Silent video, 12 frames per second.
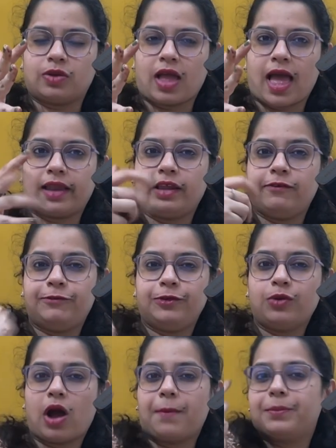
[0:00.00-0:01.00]
and if
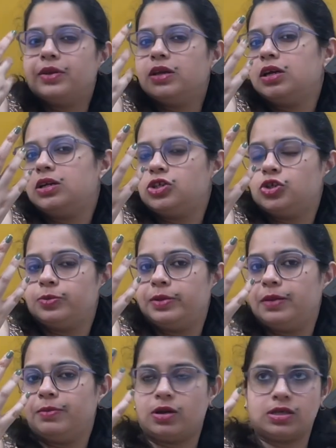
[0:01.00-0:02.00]
you appear to
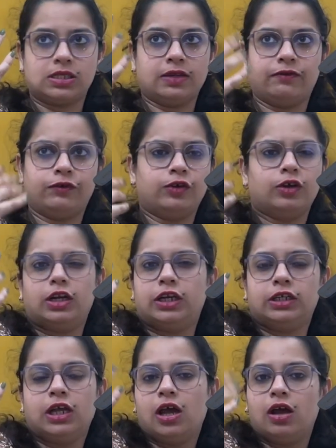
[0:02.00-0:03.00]
be merciful and